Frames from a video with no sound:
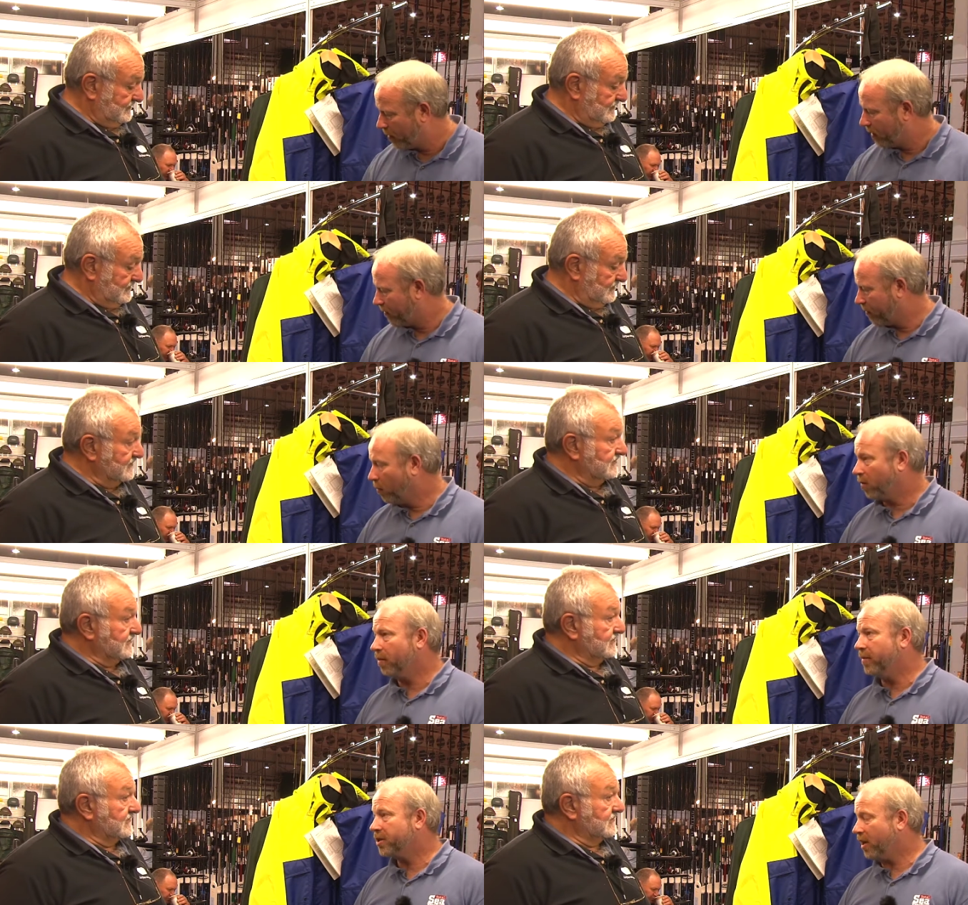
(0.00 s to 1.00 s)
Speaker 1: aware of them and worn
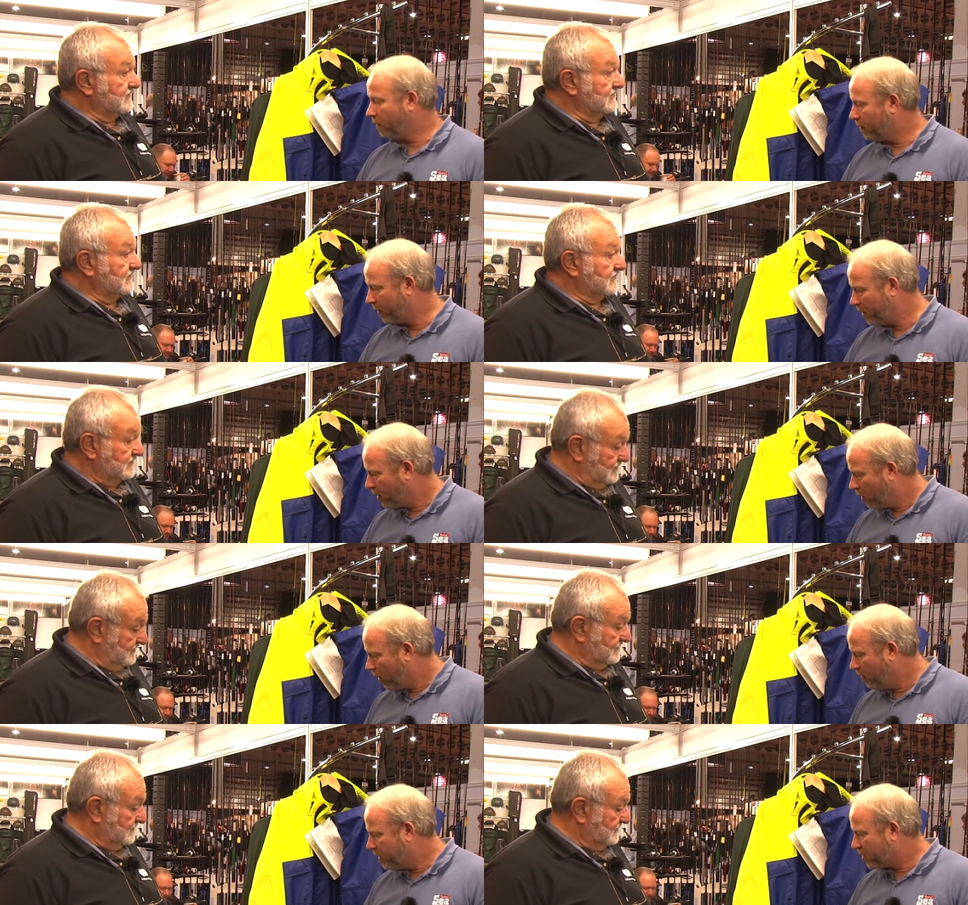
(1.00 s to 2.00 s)
them myself. But
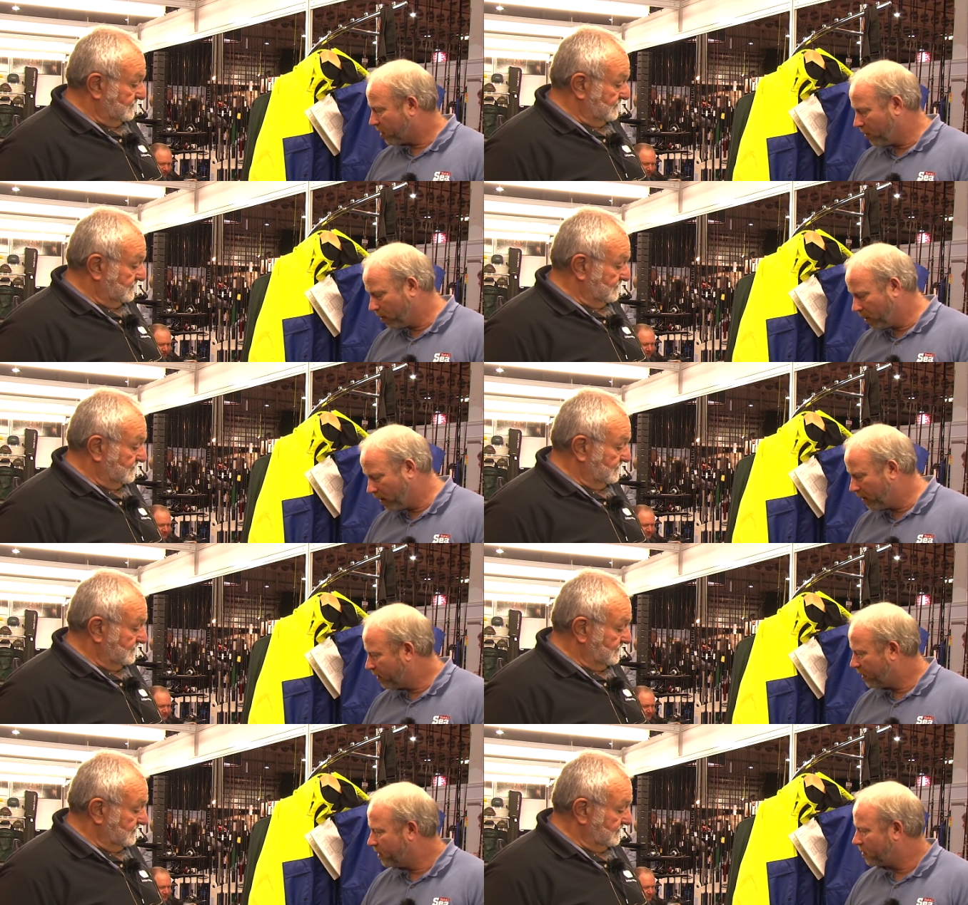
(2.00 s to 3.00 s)
on this suit, what are the little
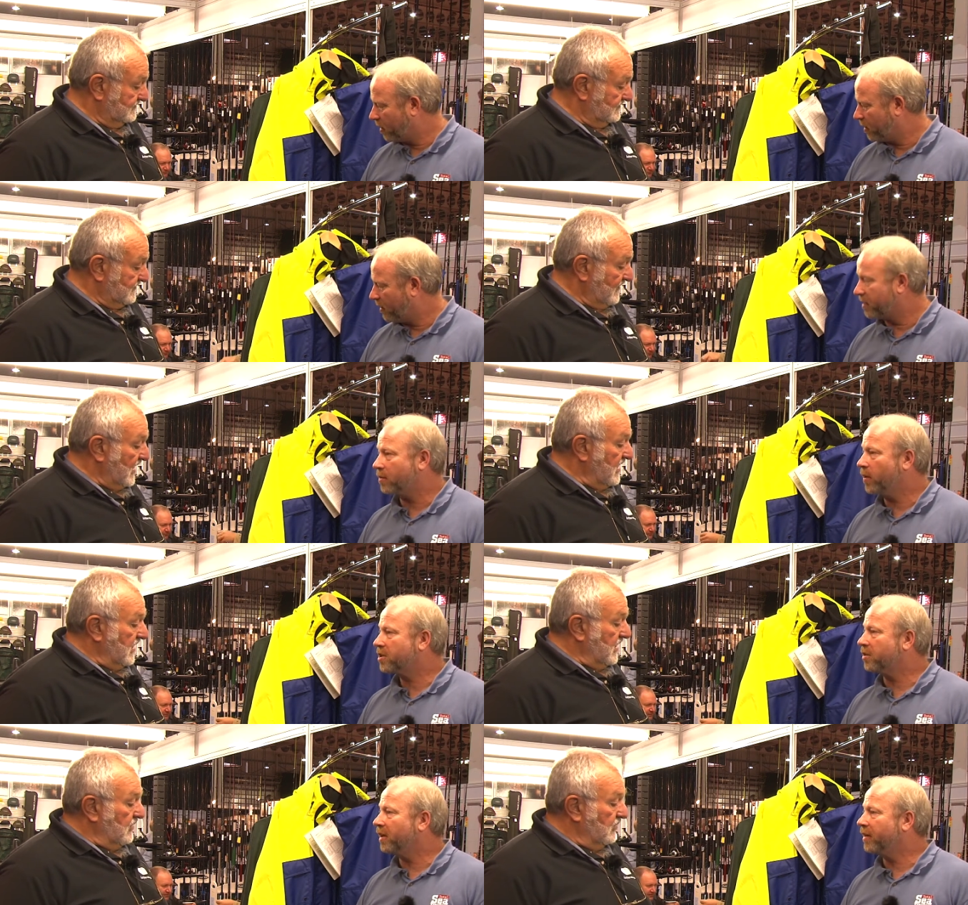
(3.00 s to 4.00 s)
things? Uh, there's a
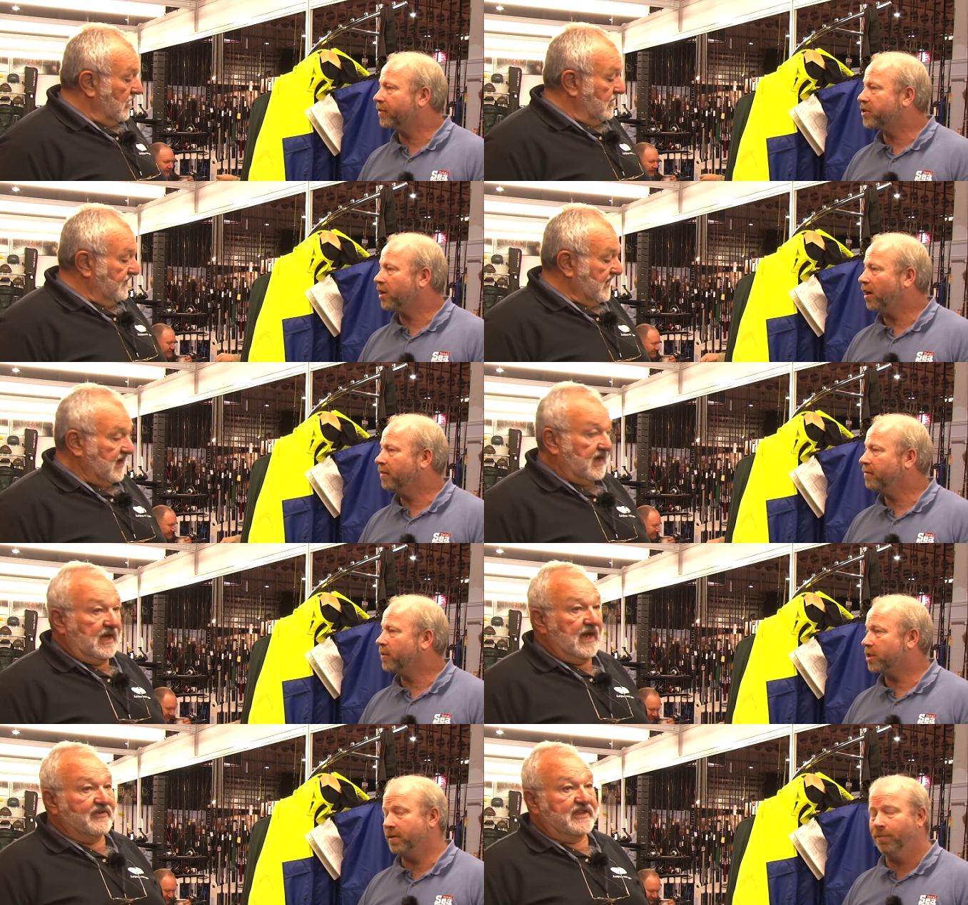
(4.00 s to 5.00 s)
whistle here well, to start,
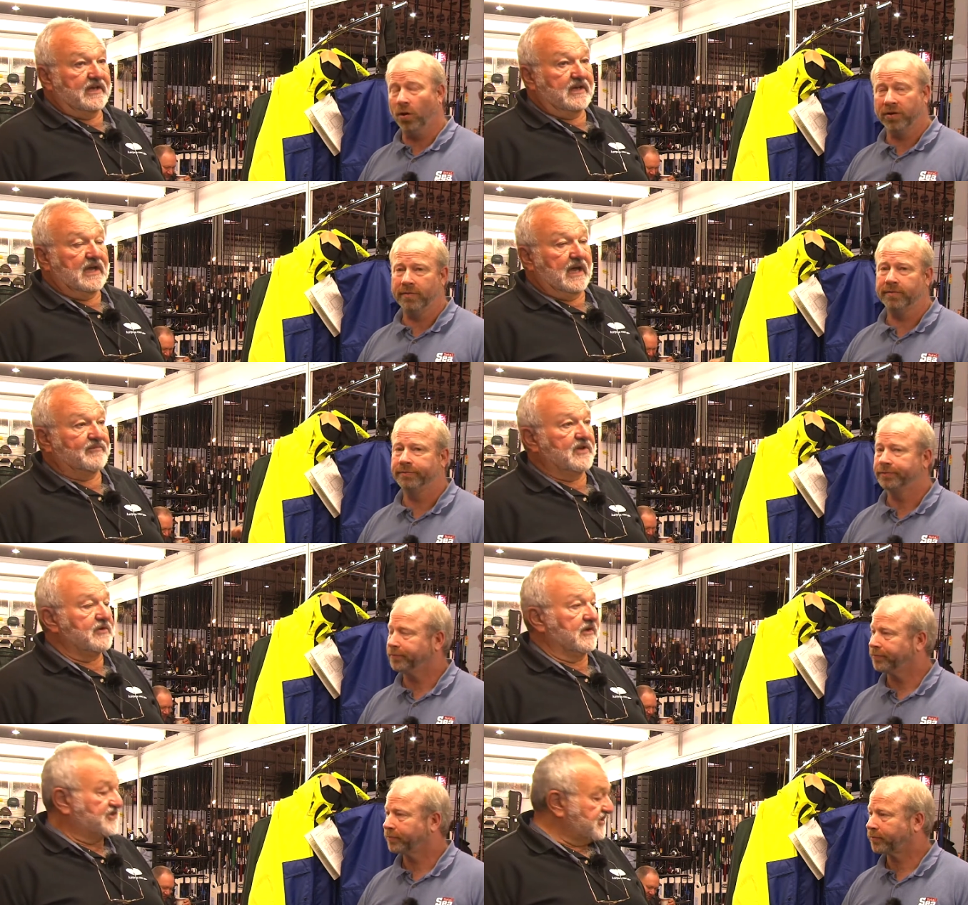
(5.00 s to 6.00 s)
which is important. Yeah, you've
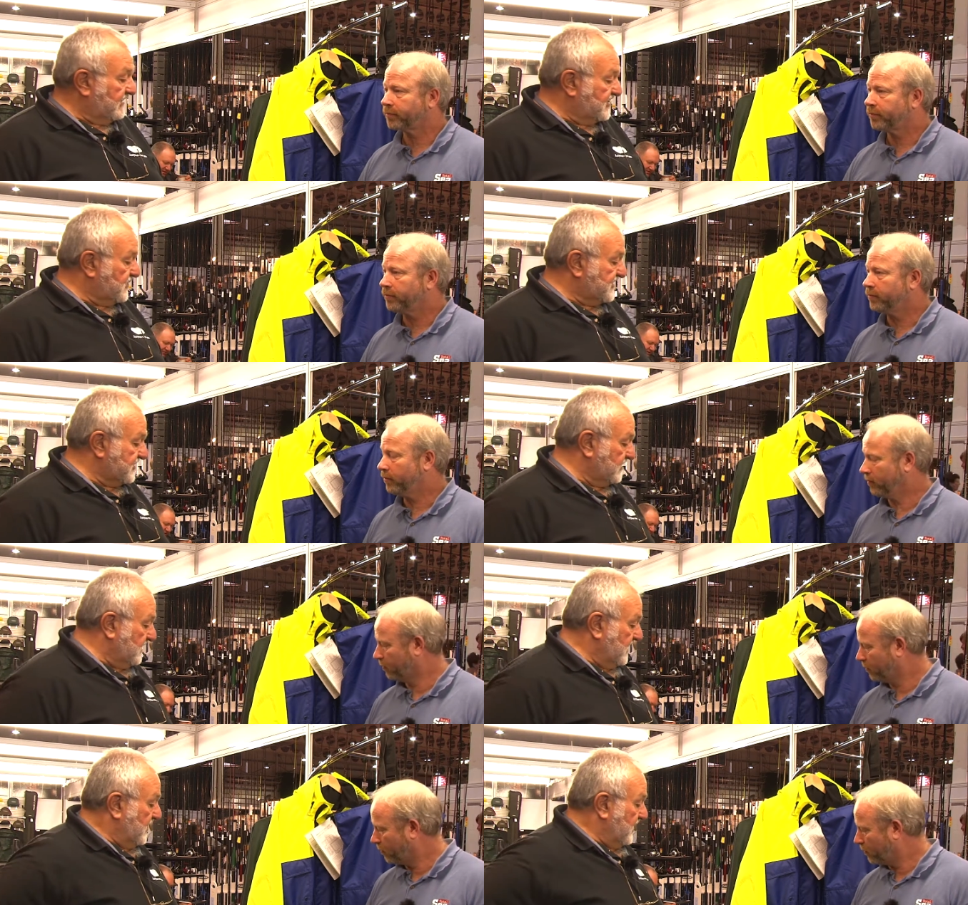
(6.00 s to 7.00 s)
got the
Speaker 2: SOLAS whistle,
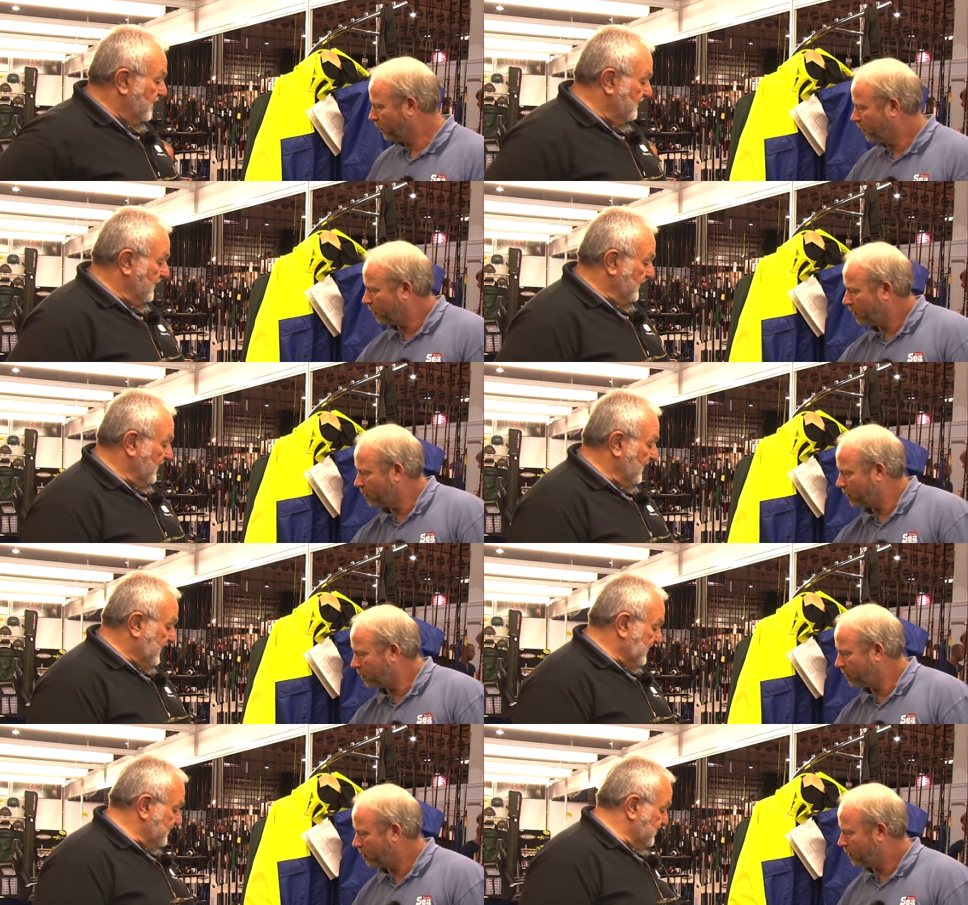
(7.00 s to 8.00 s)
You've got the
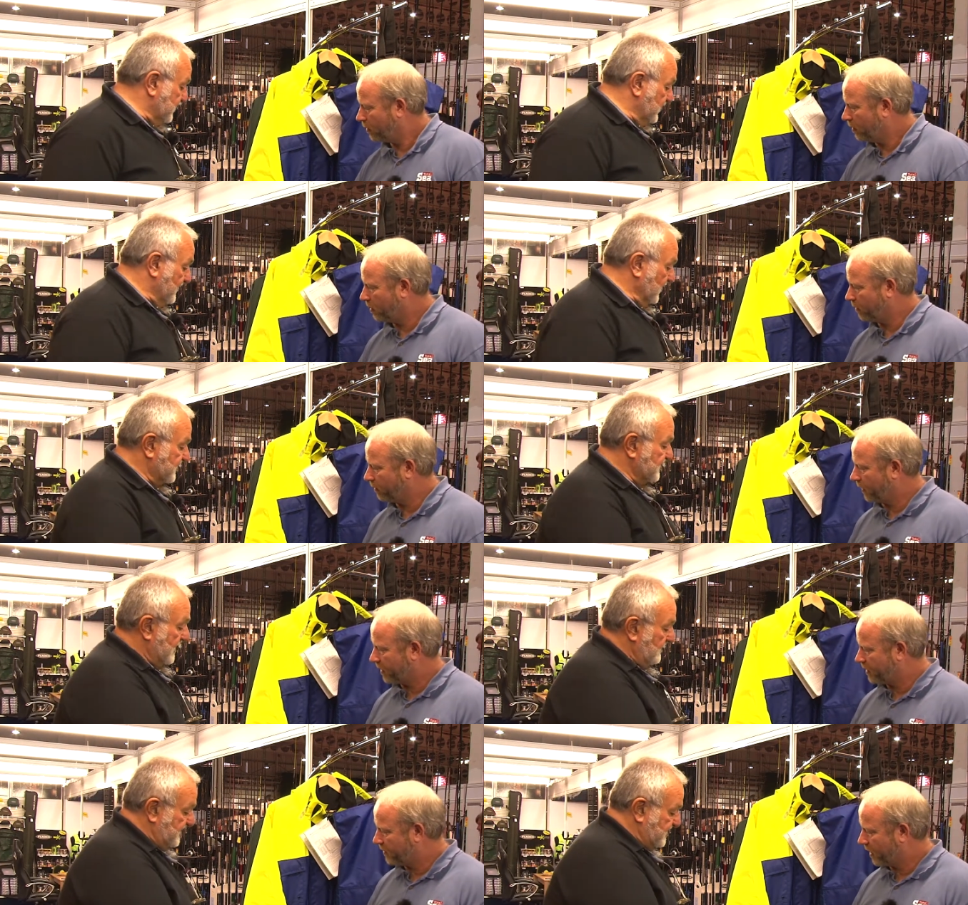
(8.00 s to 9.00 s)
lights, you've got,
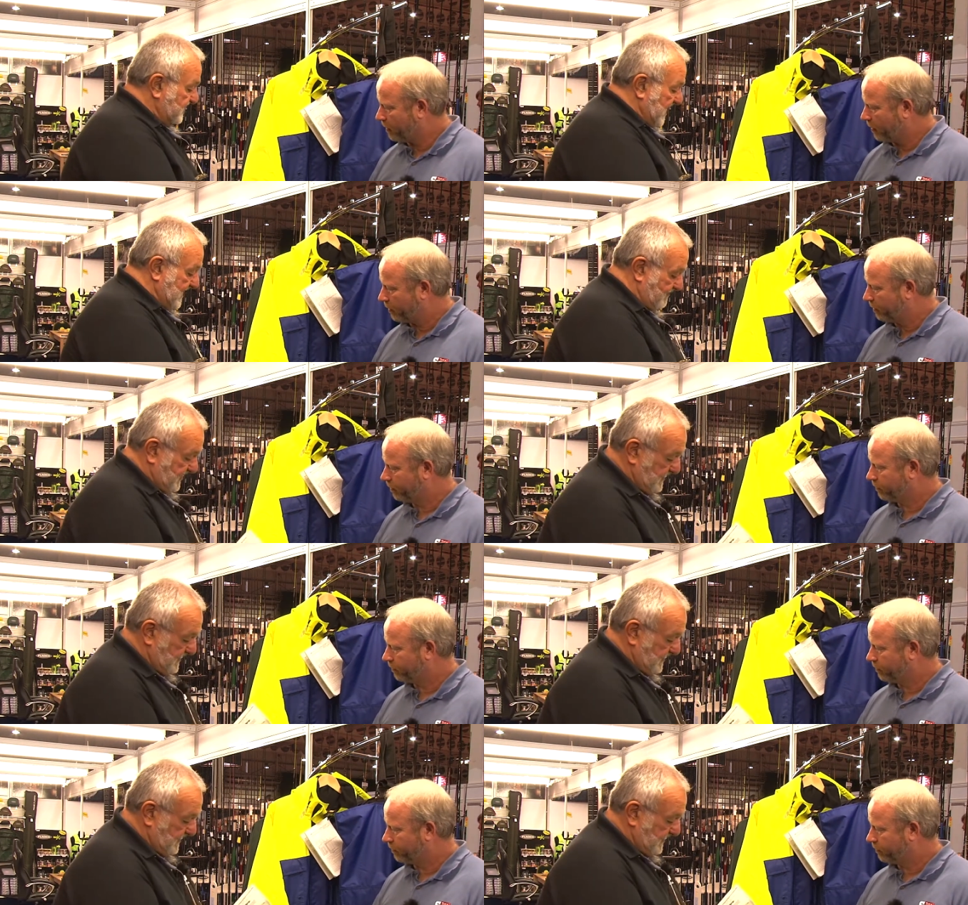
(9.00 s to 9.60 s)
got tape. tape.